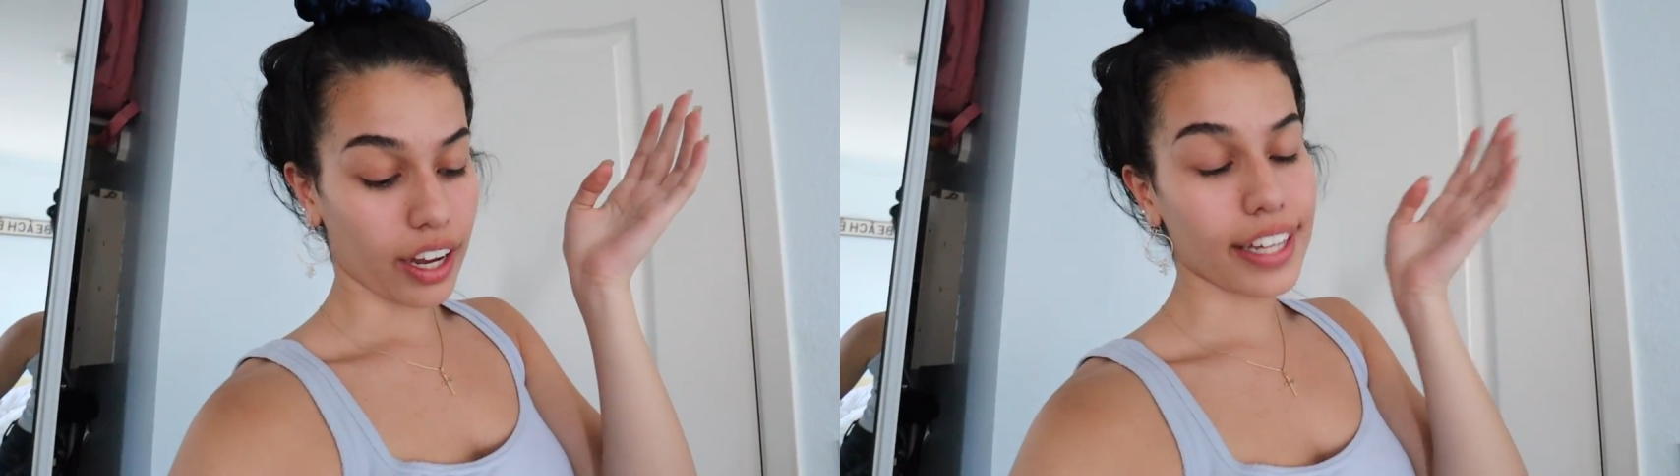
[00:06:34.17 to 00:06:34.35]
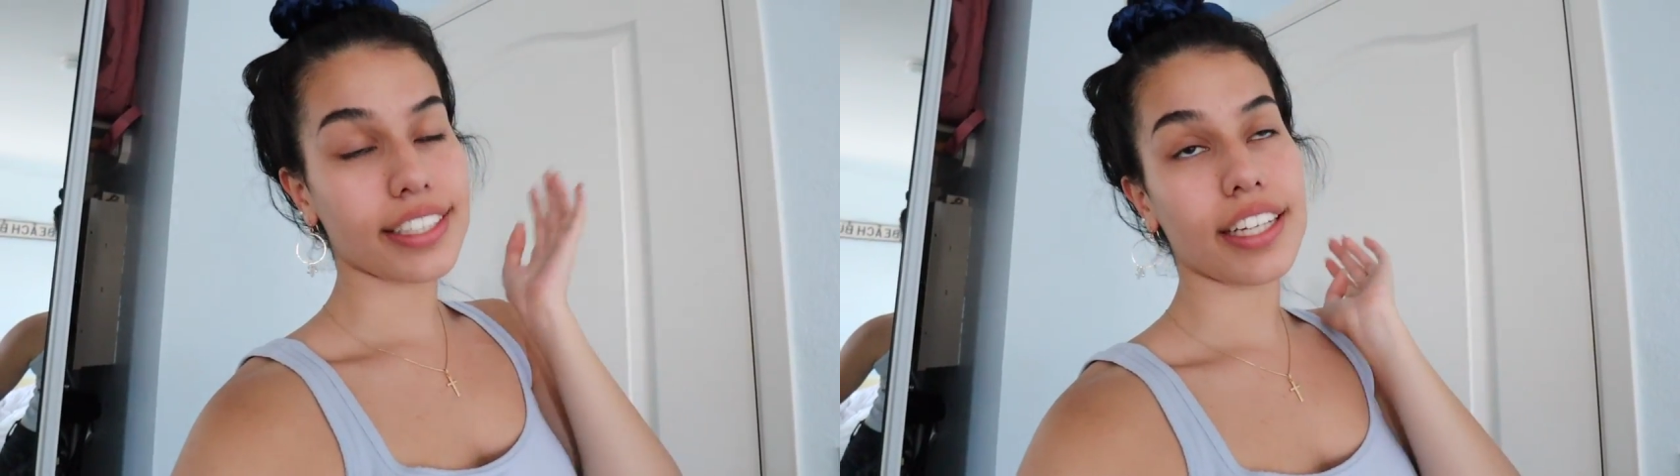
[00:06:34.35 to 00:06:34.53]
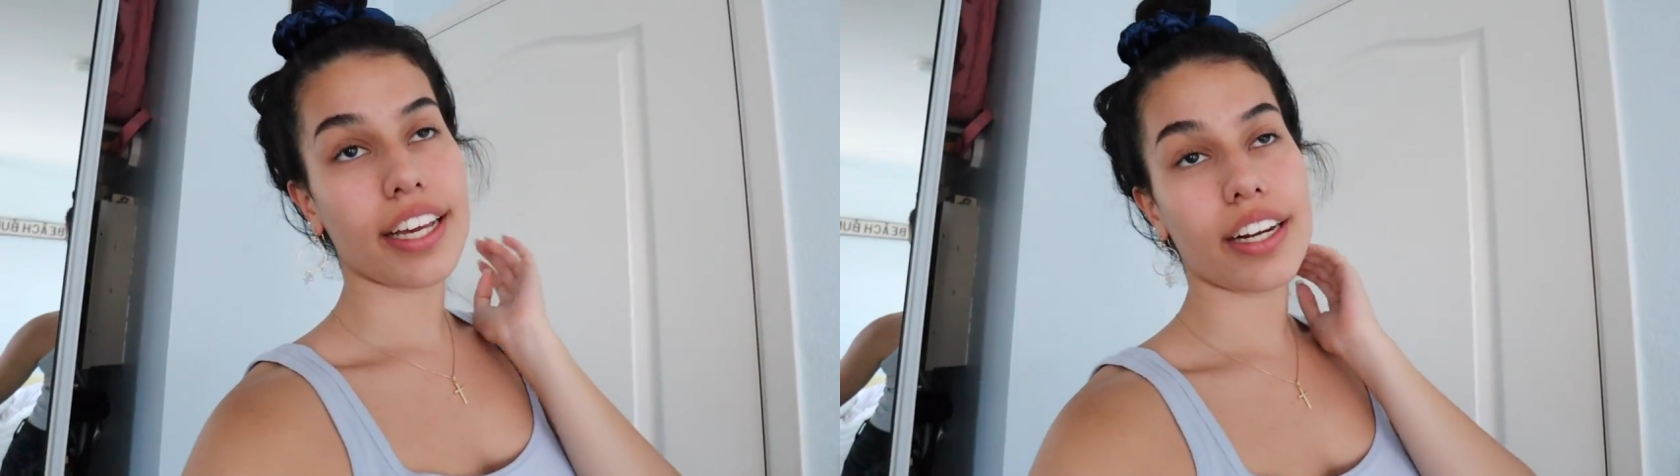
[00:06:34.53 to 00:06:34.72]
I
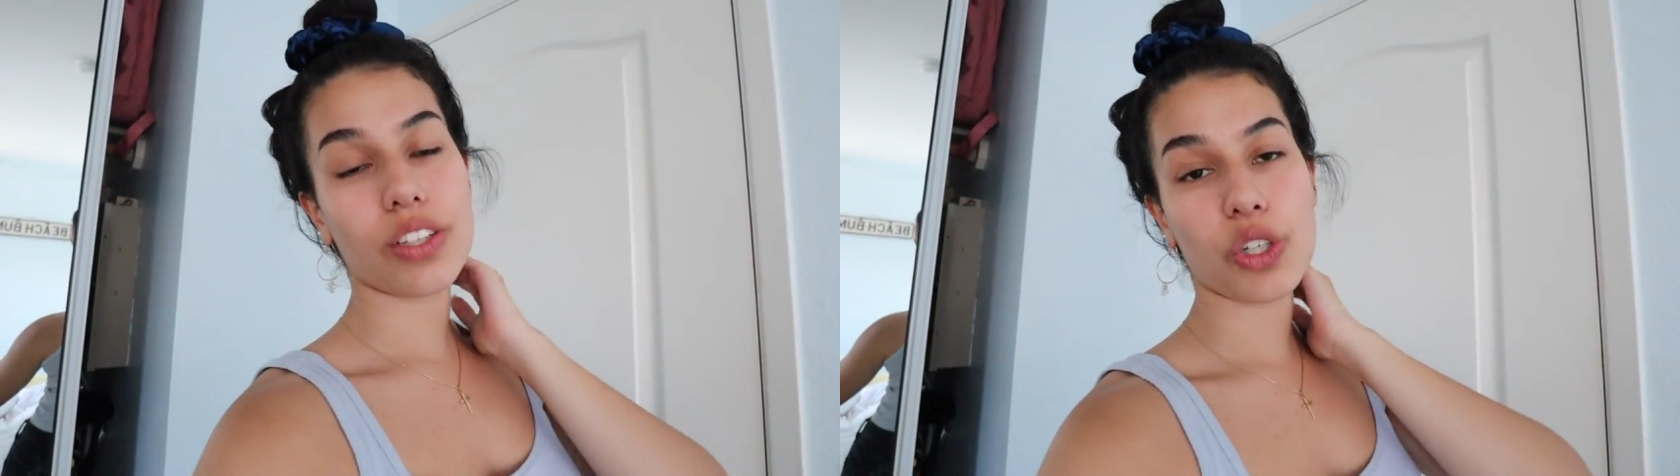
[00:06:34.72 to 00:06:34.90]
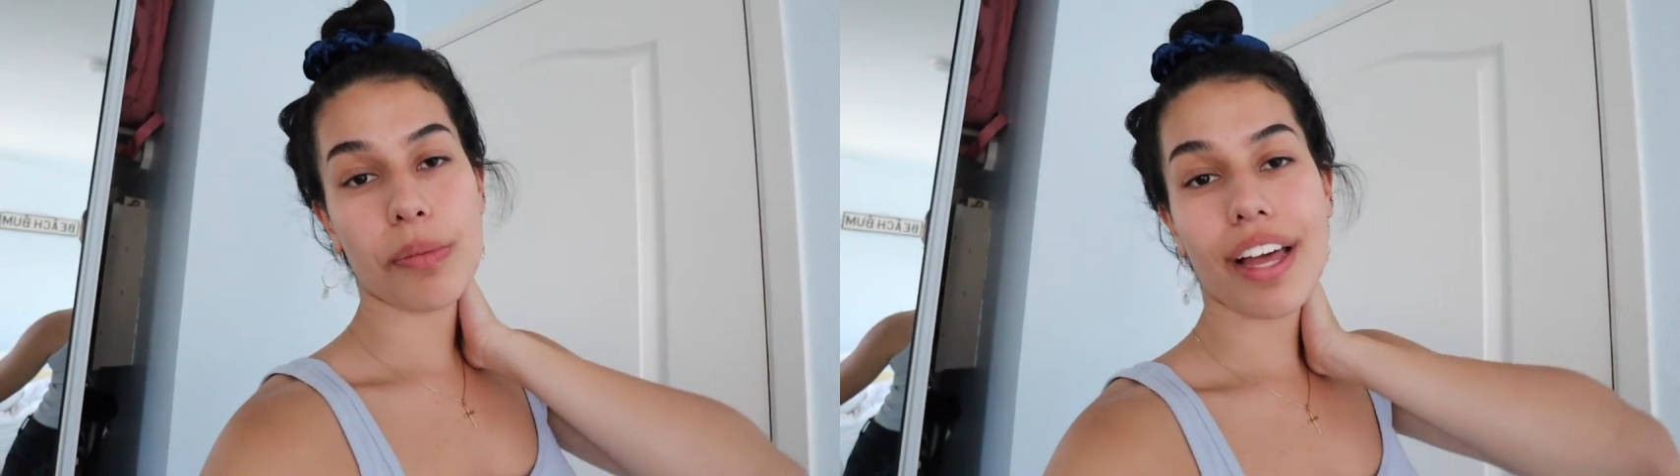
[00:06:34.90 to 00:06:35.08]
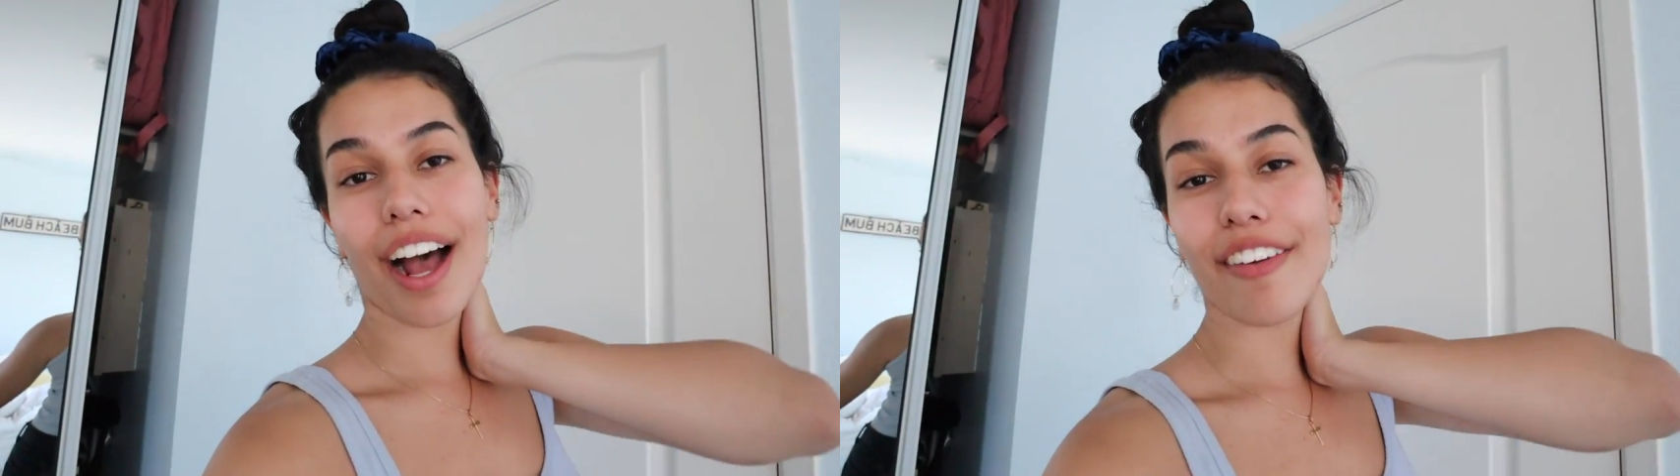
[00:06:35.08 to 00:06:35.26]
stayed a
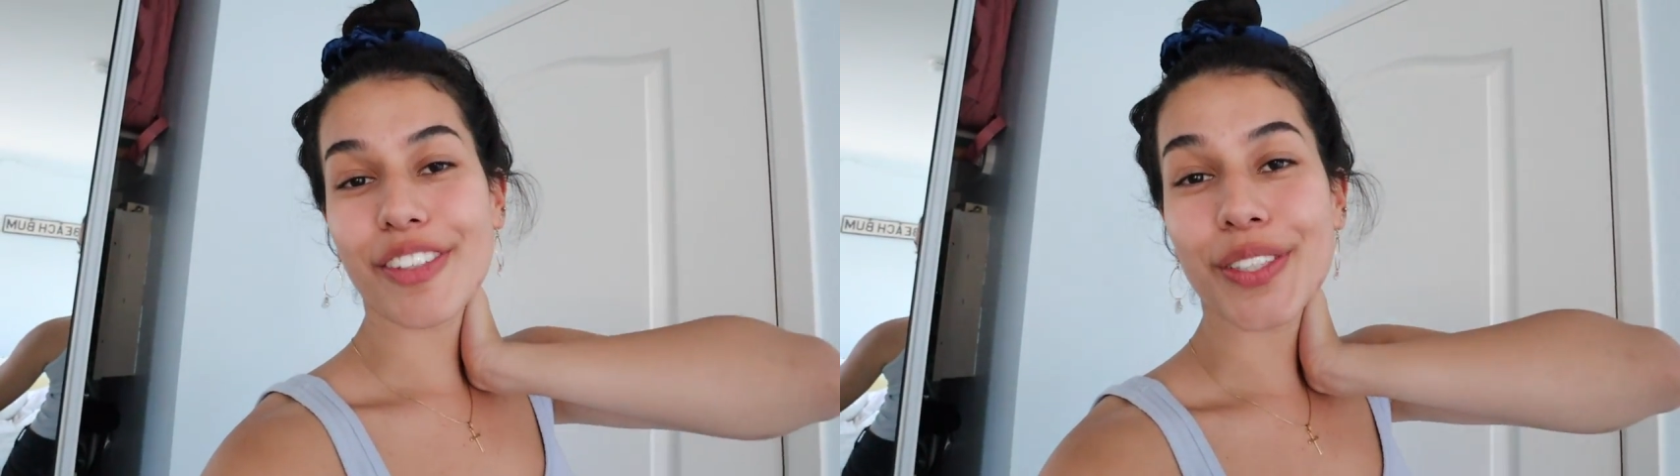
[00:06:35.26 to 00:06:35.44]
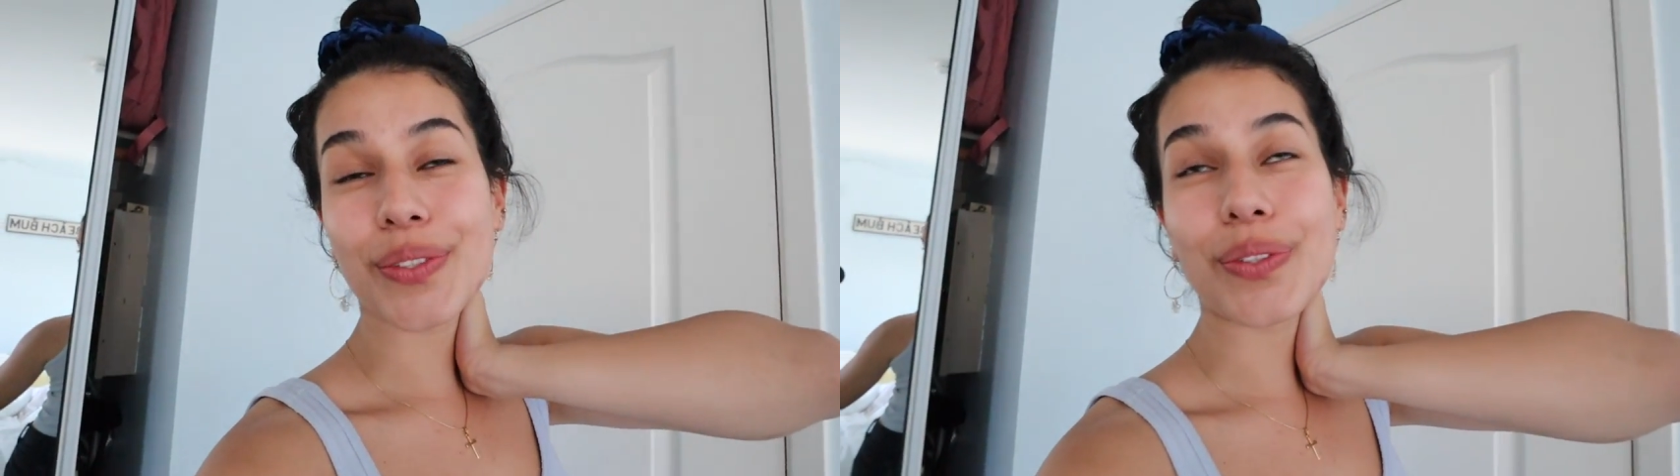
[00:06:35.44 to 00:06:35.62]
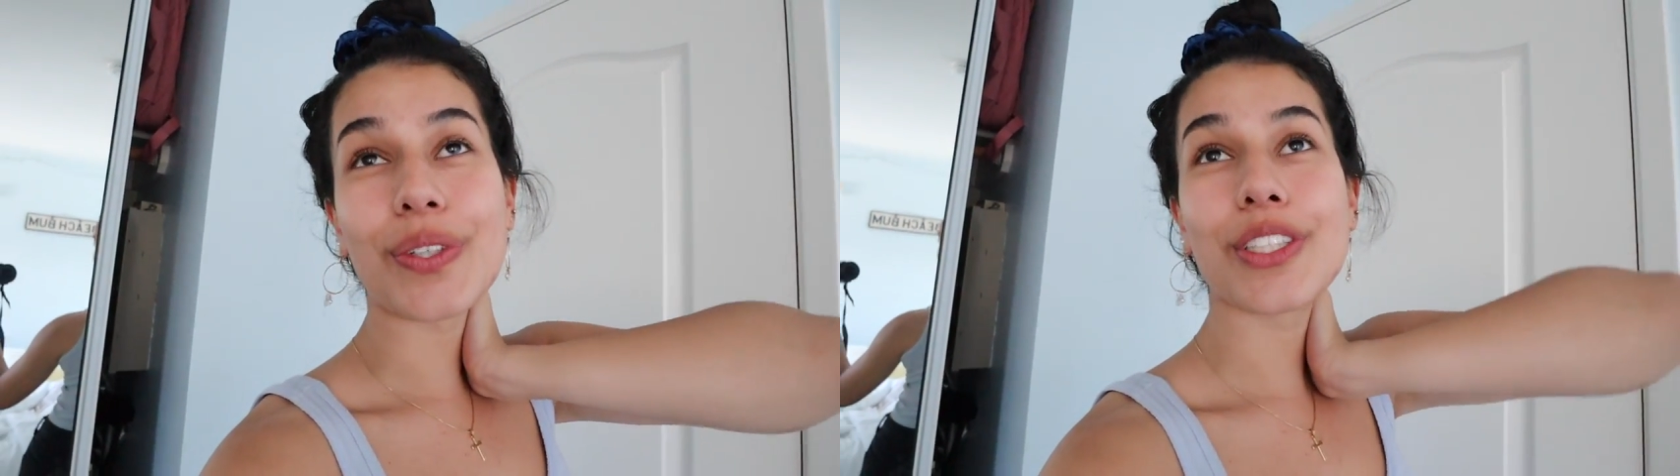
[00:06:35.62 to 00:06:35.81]
little bit after
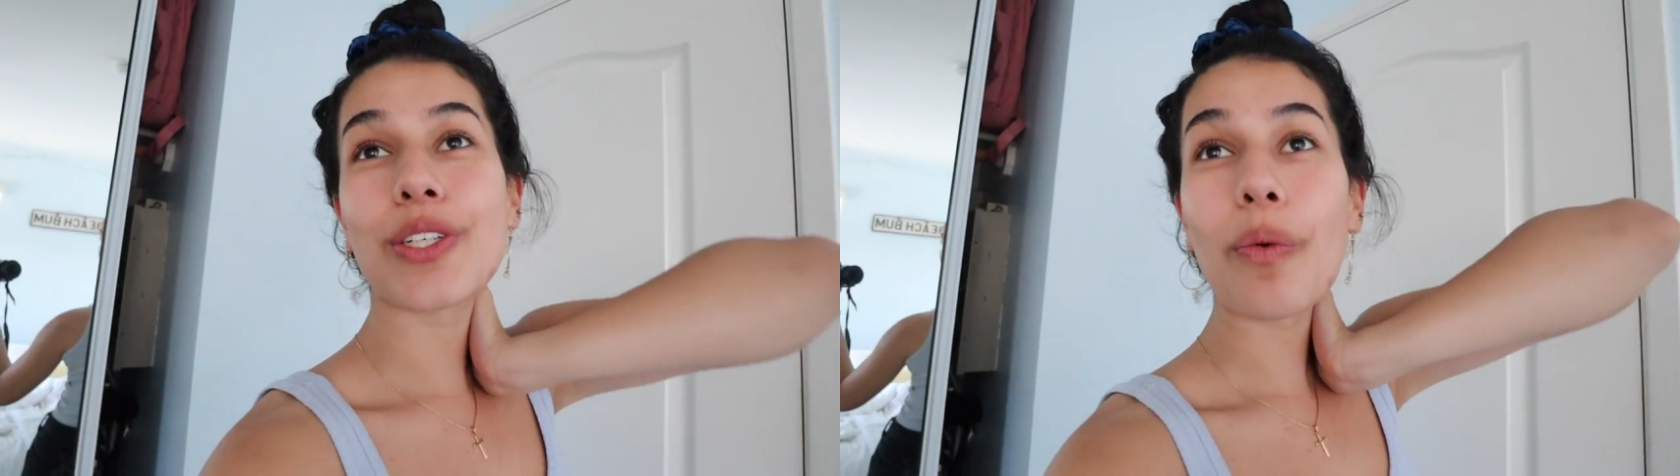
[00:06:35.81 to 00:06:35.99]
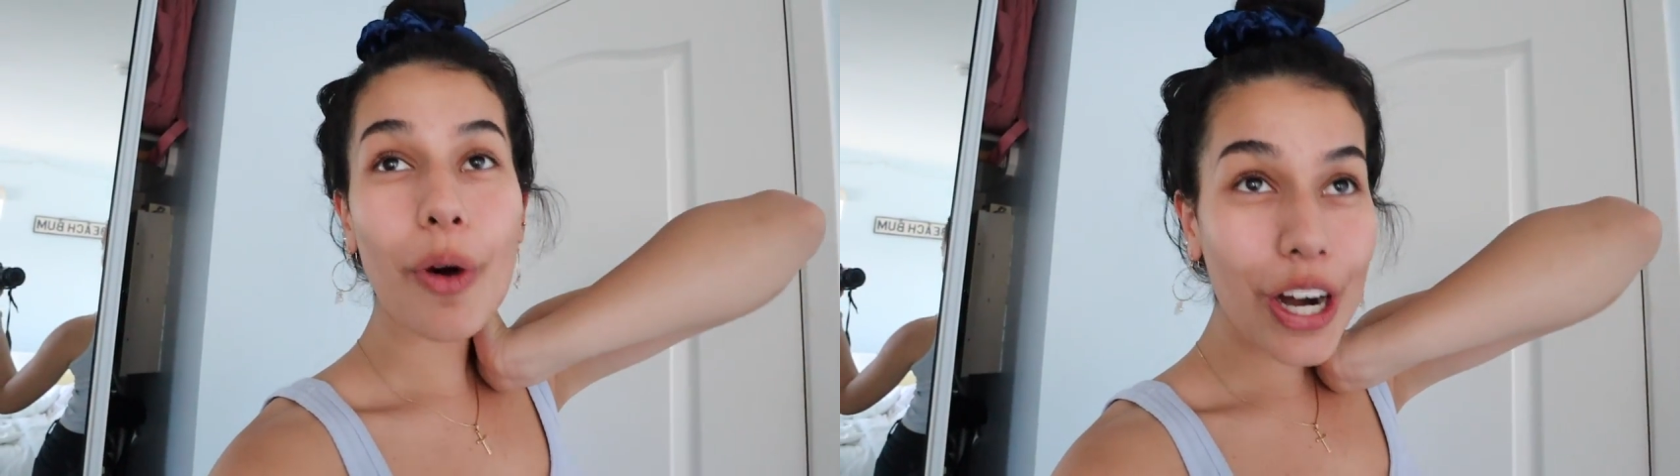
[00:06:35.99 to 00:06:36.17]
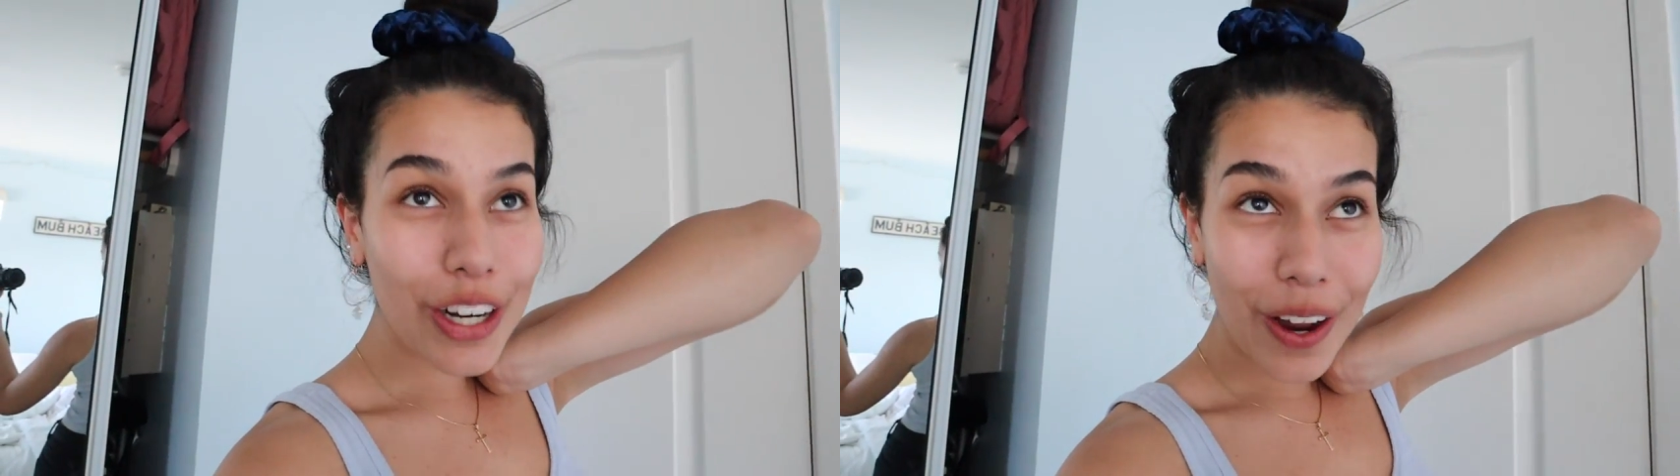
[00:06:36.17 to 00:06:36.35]
school to
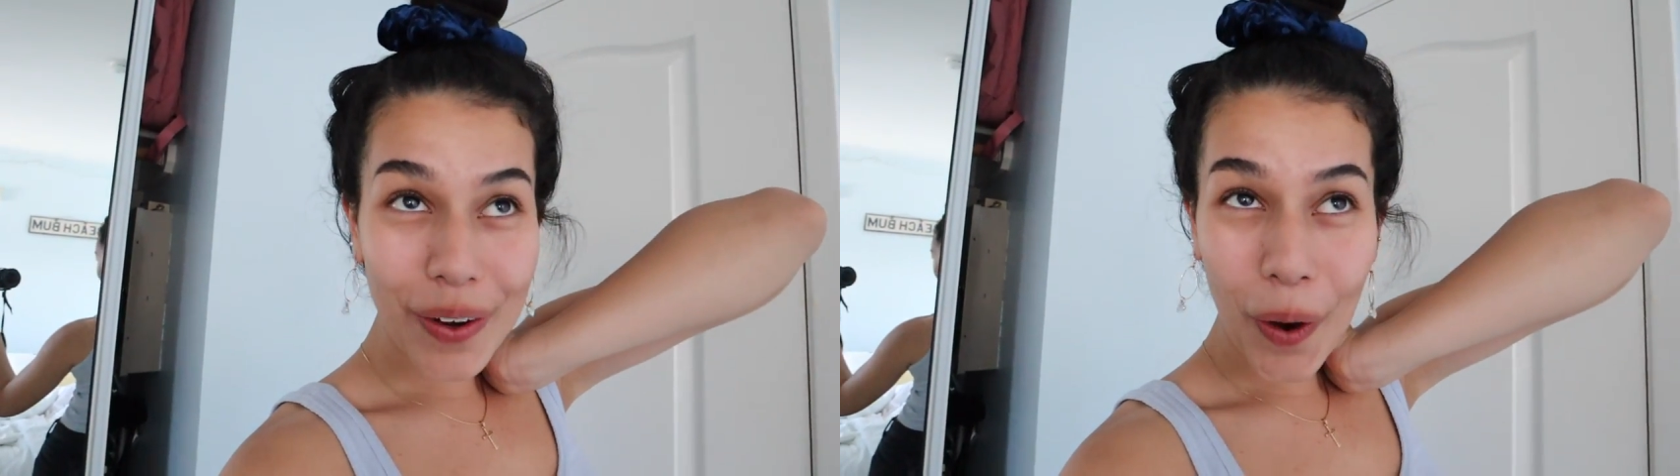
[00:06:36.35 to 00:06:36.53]
work on